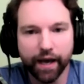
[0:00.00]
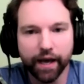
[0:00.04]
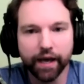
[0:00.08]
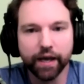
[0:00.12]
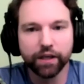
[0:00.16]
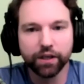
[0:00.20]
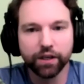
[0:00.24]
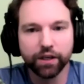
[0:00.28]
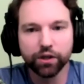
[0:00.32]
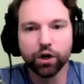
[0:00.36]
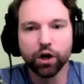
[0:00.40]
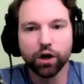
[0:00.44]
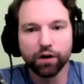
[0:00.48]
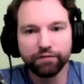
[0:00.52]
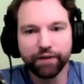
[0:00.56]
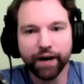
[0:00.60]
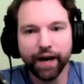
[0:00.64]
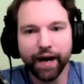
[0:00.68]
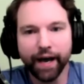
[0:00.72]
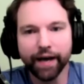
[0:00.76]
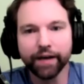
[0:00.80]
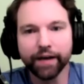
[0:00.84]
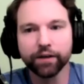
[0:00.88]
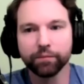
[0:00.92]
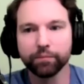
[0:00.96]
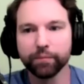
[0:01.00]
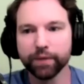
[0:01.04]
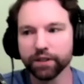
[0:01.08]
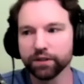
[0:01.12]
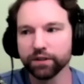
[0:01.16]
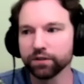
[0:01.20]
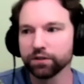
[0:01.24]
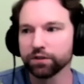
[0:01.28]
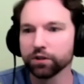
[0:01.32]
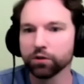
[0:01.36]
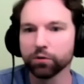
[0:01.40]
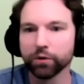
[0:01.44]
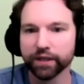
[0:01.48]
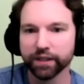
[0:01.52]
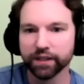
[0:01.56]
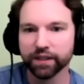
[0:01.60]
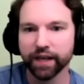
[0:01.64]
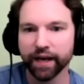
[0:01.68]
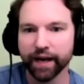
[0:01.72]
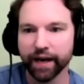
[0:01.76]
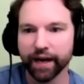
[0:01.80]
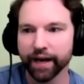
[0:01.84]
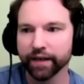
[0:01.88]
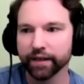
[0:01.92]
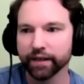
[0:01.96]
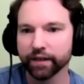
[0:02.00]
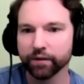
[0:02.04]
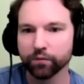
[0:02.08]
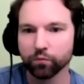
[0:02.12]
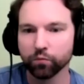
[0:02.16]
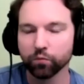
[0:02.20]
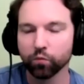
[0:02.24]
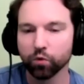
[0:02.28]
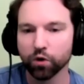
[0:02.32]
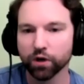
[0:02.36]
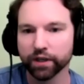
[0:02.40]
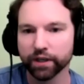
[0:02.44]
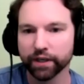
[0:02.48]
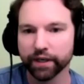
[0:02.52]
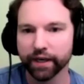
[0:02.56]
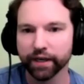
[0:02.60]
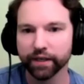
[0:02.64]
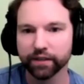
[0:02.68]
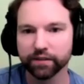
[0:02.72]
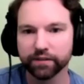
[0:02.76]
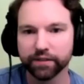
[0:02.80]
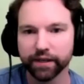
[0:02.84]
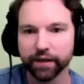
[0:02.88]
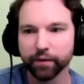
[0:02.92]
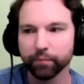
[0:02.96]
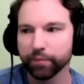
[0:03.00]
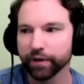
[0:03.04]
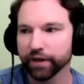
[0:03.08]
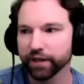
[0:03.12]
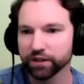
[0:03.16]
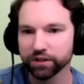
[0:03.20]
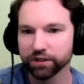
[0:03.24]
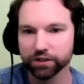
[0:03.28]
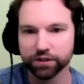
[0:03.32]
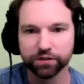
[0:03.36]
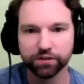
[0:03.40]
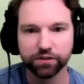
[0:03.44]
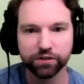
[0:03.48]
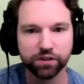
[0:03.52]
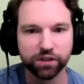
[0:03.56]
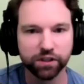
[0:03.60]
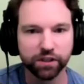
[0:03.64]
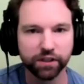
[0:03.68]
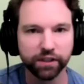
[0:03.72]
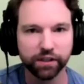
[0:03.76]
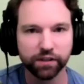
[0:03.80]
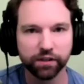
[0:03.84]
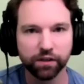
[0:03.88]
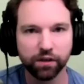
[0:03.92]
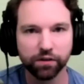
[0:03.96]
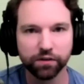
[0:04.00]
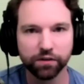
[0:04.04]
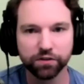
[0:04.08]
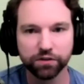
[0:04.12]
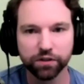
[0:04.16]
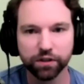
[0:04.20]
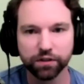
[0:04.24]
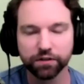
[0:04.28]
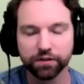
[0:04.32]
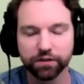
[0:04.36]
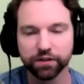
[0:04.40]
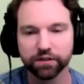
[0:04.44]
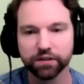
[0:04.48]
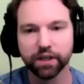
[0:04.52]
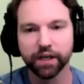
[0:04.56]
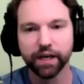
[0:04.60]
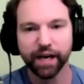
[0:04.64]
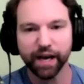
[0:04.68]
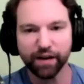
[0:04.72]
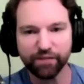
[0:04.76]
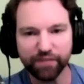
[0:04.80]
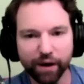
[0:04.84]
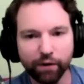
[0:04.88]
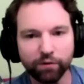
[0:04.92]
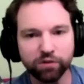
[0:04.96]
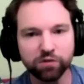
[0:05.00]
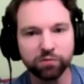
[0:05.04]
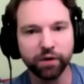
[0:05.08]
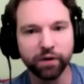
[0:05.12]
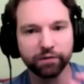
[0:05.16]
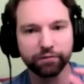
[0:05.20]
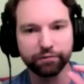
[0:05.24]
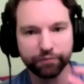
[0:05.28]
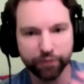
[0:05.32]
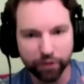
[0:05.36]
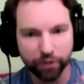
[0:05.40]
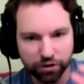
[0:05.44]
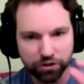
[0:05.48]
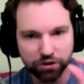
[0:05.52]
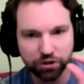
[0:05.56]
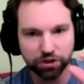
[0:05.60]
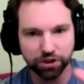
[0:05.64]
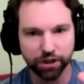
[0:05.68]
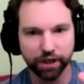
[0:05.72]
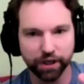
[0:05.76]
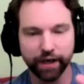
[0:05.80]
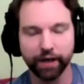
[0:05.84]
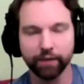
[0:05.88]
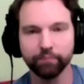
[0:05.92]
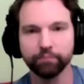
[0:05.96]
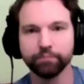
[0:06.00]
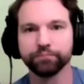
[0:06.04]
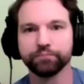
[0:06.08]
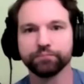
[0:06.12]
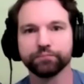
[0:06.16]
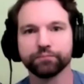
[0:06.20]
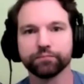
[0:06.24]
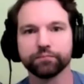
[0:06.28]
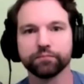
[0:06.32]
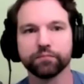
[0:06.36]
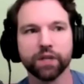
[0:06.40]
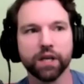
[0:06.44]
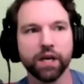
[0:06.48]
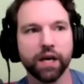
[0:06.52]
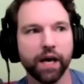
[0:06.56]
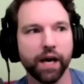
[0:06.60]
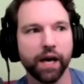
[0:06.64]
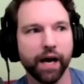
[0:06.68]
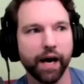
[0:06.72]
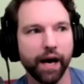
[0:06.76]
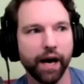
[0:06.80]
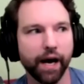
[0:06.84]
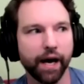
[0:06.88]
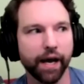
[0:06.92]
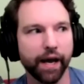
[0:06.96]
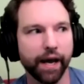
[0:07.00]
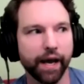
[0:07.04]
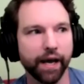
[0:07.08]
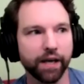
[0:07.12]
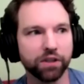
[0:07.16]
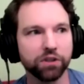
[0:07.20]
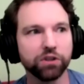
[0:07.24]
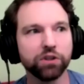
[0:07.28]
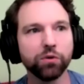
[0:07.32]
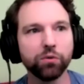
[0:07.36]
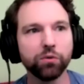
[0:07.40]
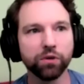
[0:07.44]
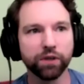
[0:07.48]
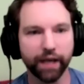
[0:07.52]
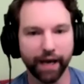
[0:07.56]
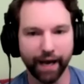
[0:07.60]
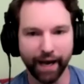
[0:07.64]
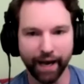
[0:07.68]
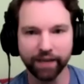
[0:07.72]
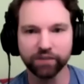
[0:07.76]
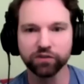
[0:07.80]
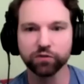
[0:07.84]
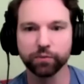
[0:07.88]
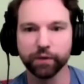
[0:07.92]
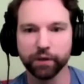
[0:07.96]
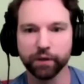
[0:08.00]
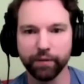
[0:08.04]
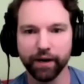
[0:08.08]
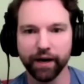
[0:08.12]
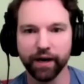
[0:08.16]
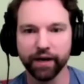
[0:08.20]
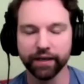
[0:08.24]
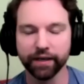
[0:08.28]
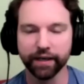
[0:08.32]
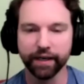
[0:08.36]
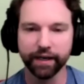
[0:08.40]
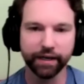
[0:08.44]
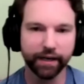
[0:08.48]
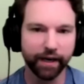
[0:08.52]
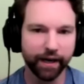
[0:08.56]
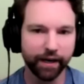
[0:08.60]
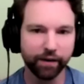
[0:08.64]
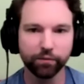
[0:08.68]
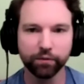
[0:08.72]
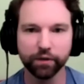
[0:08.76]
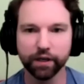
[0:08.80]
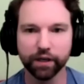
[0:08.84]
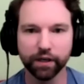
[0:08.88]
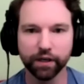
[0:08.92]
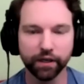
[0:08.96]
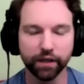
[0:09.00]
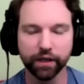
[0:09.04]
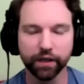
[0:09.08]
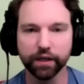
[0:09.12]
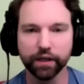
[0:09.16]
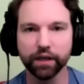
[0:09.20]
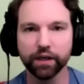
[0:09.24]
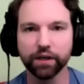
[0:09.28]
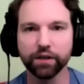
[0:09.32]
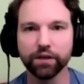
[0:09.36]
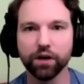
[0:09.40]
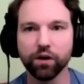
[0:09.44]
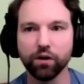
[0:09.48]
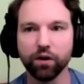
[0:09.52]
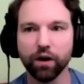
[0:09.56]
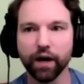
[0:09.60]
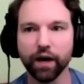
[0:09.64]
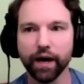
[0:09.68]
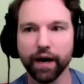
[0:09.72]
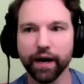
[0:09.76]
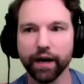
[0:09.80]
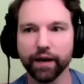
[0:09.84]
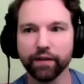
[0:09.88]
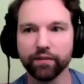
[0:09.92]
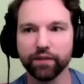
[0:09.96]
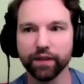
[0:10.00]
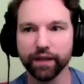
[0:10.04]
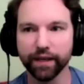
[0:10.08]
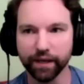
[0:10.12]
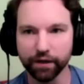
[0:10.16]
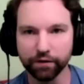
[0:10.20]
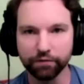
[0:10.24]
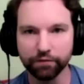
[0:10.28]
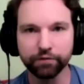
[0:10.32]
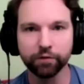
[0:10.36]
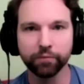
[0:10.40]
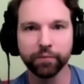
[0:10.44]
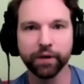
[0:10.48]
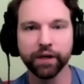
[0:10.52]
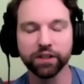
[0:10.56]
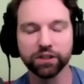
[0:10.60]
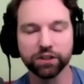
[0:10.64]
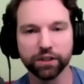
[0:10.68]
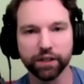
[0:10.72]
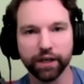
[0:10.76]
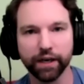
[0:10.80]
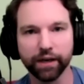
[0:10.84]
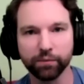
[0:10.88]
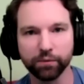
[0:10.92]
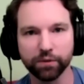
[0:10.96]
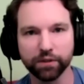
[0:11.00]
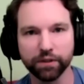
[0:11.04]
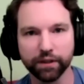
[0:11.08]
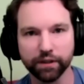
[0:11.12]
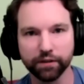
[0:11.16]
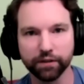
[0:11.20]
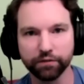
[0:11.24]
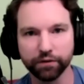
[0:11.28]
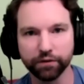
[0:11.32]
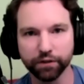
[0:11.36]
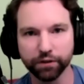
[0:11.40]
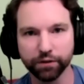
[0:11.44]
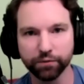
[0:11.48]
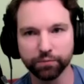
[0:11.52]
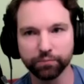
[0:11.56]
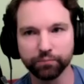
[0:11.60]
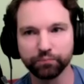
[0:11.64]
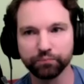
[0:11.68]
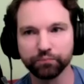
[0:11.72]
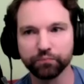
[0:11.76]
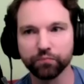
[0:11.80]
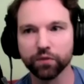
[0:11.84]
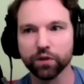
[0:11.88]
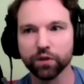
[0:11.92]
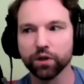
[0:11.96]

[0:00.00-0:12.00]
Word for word: And, you know, if I hadn't been doing that and working at a temp agency and all those other things, if that was my first job, and you would ask me about it, and I, it, you know, the information I would give you